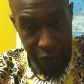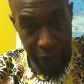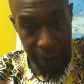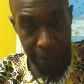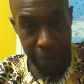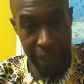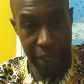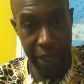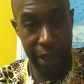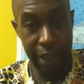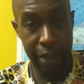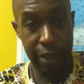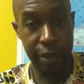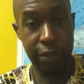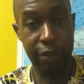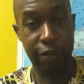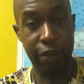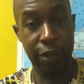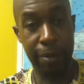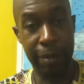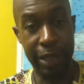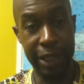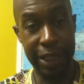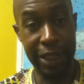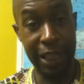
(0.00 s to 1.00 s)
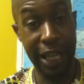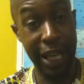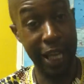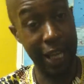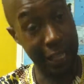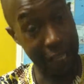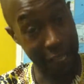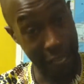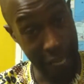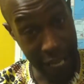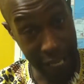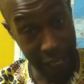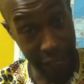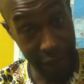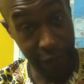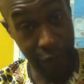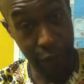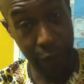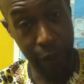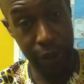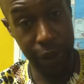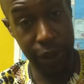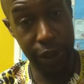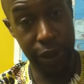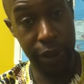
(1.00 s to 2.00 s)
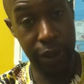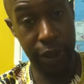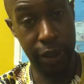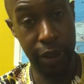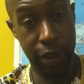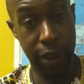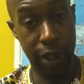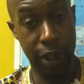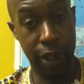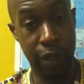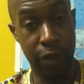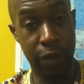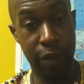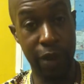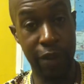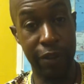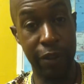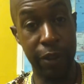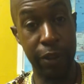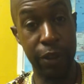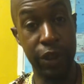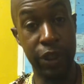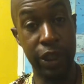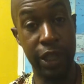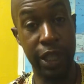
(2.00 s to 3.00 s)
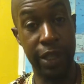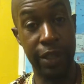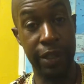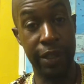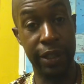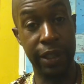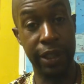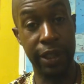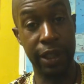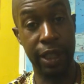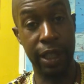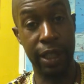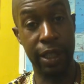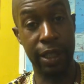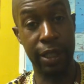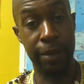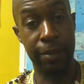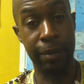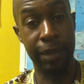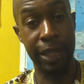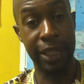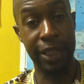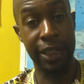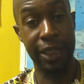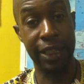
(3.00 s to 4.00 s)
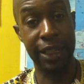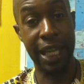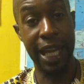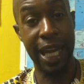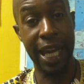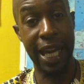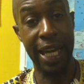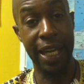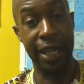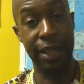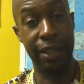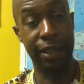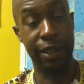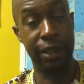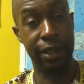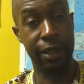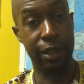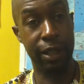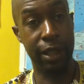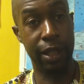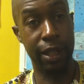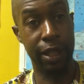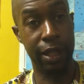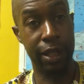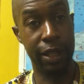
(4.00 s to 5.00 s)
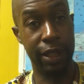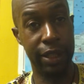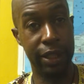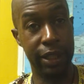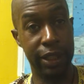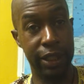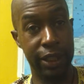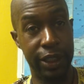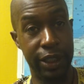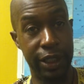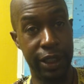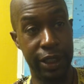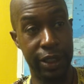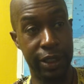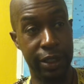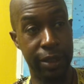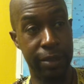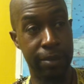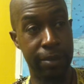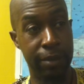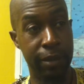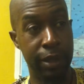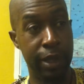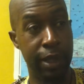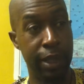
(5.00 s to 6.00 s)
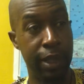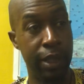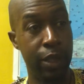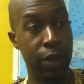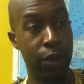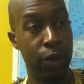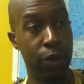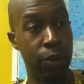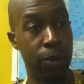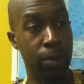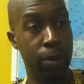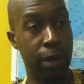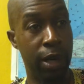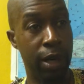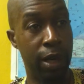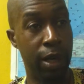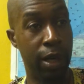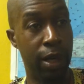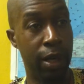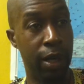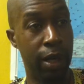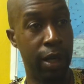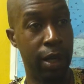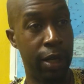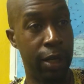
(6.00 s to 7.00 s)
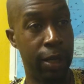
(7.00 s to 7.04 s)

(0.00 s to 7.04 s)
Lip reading: from there, from inside. And of course, the revolutionaries inside the system, whom are